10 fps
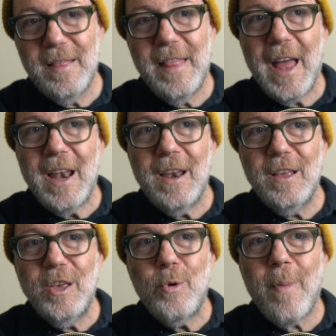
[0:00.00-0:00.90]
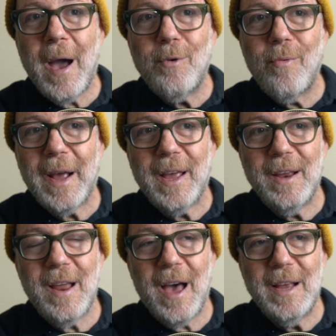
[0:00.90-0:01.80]
then you might
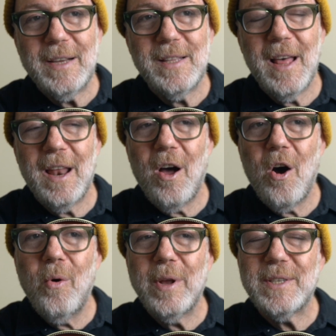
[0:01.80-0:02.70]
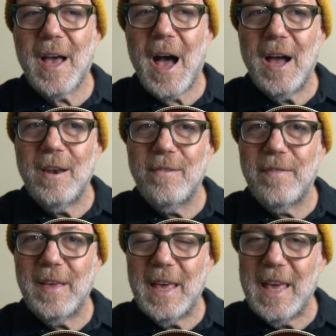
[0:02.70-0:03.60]
recognize that, oh, it's kind of
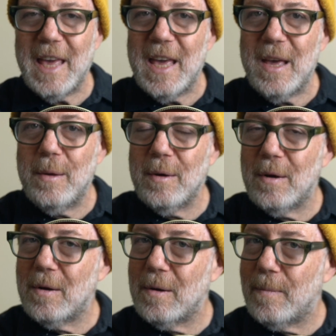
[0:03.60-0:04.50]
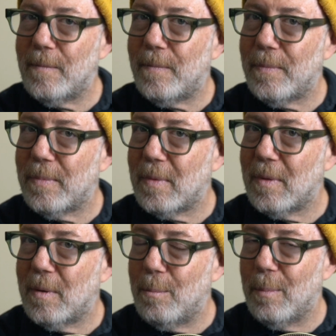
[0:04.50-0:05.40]
E
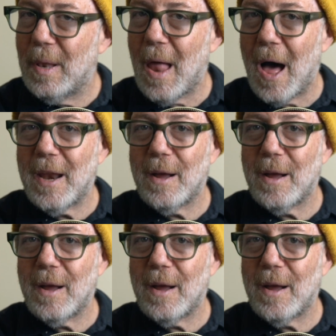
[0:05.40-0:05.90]
melodic